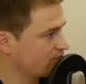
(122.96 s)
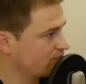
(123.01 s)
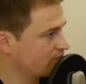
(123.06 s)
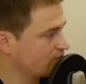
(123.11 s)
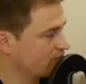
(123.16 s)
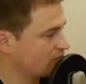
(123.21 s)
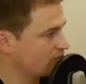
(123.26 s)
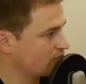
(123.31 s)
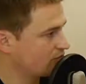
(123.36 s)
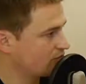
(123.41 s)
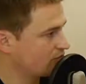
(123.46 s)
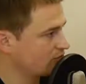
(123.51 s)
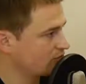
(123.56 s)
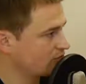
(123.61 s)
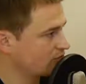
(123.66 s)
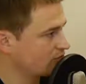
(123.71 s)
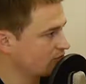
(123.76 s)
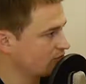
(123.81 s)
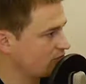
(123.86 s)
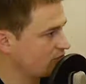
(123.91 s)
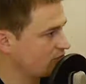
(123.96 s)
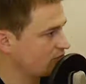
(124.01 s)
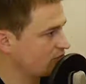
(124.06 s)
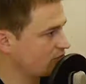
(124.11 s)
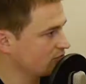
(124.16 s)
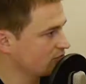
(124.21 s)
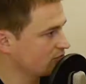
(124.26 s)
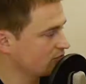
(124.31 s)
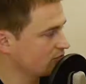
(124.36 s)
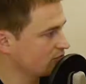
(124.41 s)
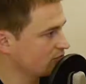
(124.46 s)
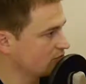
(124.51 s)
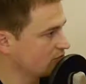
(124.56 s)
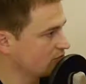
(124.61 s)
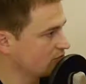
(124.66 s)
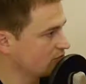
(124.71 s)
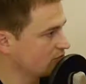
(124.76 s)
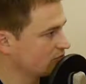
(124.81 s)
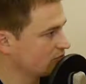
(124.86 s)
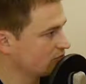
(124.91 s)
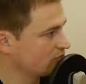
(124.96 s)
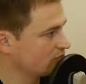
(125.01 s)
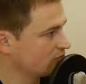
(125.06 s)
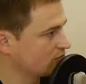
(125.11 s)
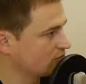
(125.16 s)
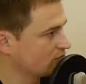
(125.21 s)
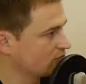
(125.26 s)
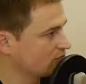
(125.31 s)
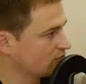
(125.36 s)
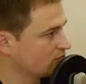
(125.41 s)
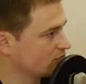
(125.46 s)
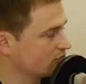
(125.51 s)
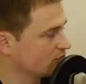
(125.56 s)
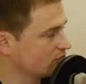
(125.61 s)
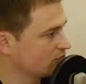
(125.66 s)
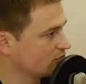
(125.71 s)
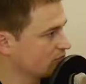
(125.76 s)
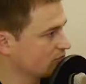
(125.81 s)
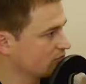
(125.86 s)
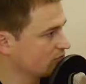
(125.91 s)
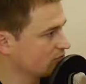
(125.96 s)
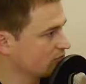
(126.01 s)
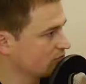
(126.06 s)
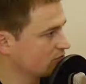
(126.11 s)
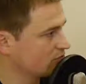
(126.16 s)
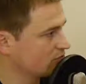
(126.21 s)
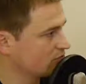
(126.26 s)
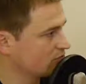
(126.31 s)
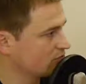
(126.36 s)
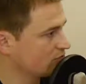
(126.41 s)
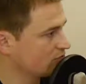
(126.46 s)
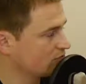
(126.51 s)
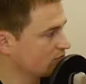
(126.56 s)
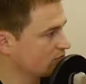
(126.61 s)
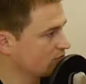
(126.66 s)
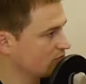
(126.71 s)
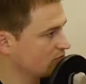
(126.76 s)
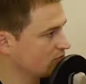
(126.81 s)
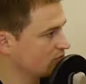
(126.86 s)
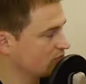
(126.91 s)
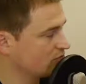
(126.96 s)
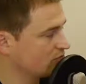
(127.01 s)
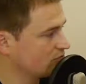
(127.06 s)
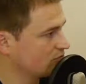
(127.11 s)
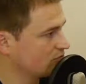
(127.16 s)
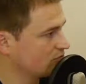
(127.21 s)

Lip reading: (not speaking)